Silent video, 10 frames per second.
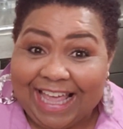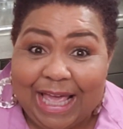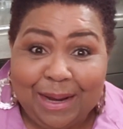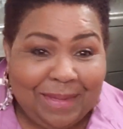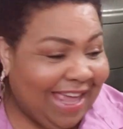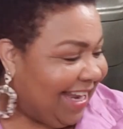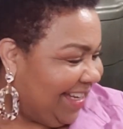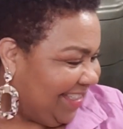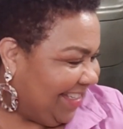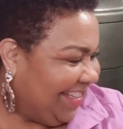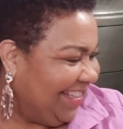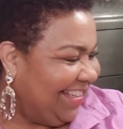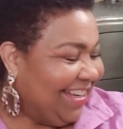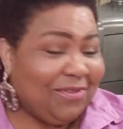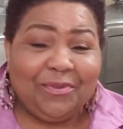in a minute.
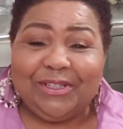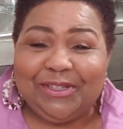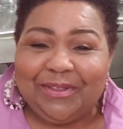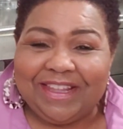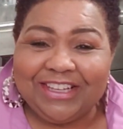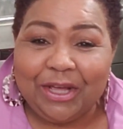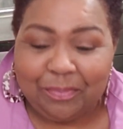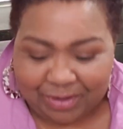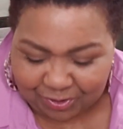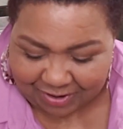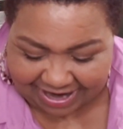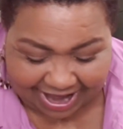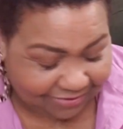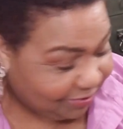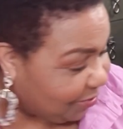We'll do the lookbook right
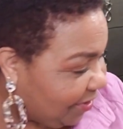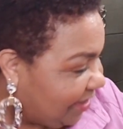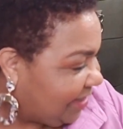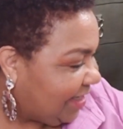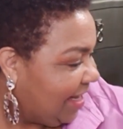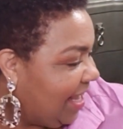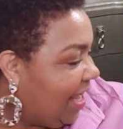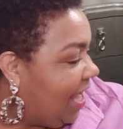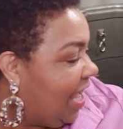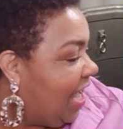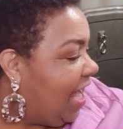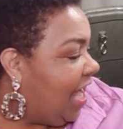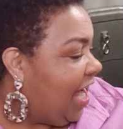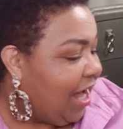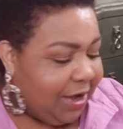afterwards.
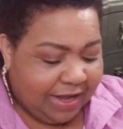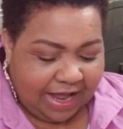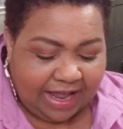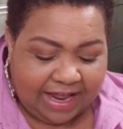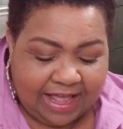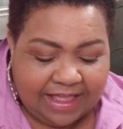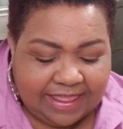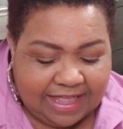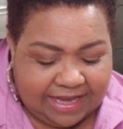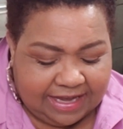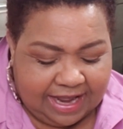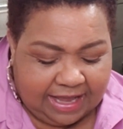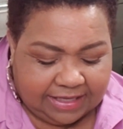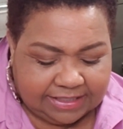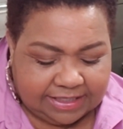Okay, the
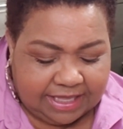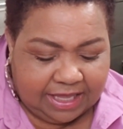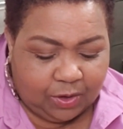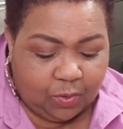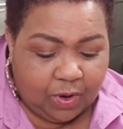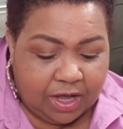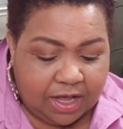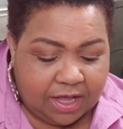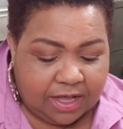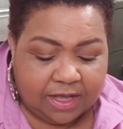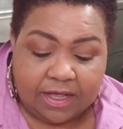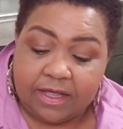next thing was